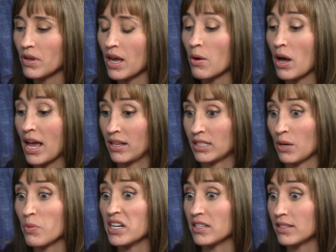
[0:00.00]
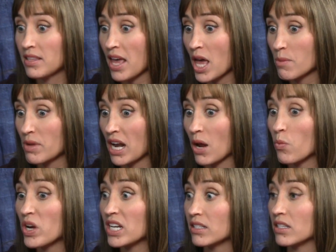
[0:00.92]
as I witnessed them and I
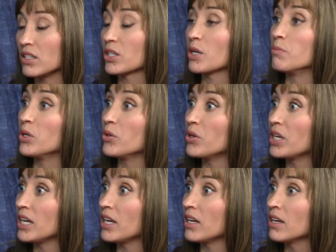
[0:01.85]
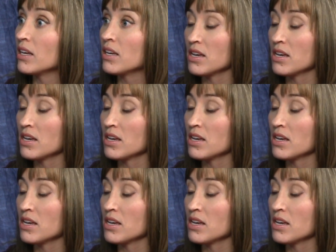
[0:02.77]
witnessed this community